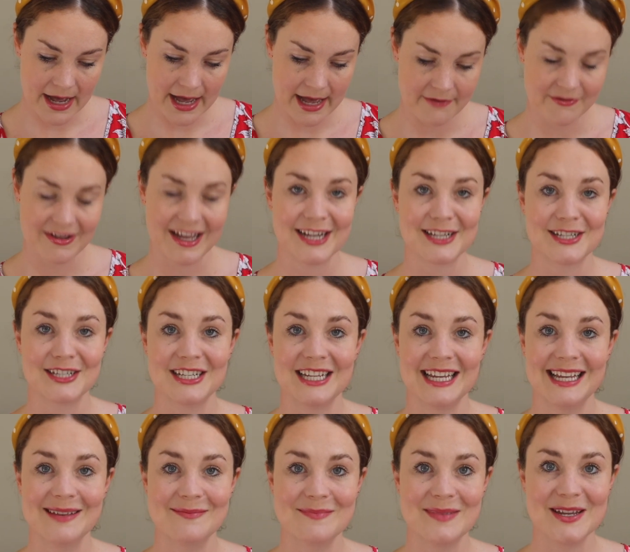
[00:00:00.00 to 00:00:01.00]
I've
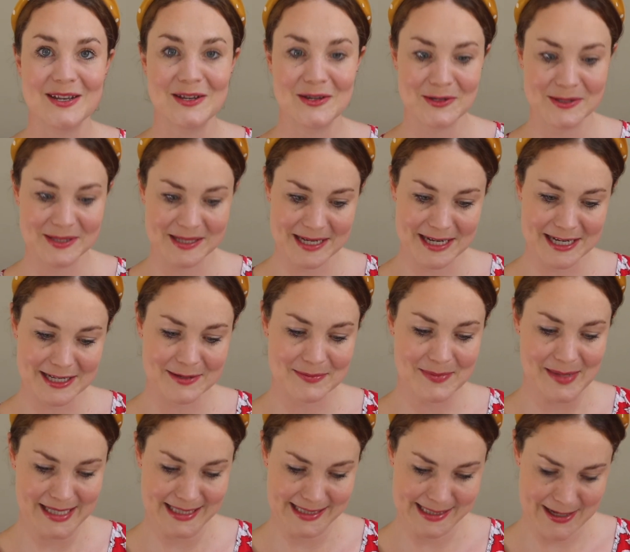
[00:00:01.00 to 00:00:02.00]
actually been using it
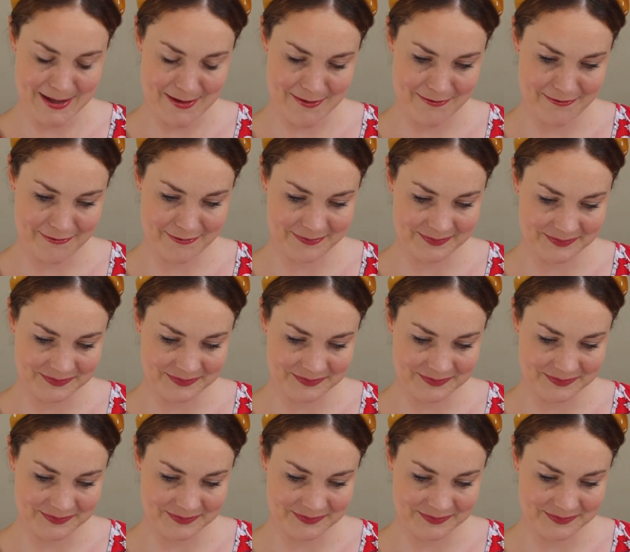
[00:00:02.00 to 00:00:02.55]
myself.